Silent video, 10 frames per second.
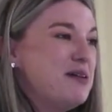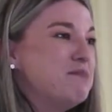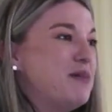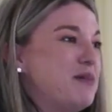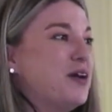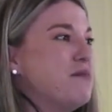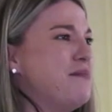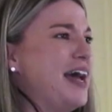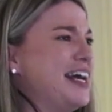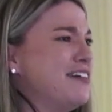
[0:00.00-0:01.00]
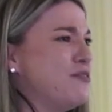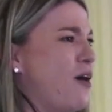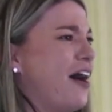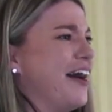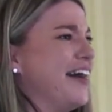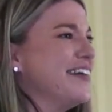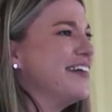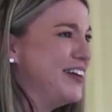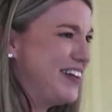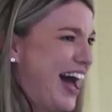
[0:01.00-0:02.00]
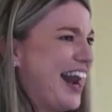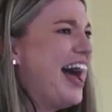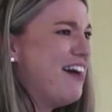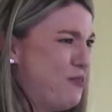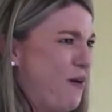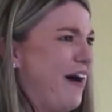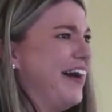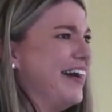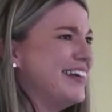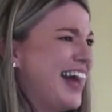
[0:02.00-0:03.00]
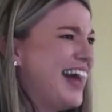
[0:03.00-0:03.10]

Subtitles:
But we're made of water. We've got to have water.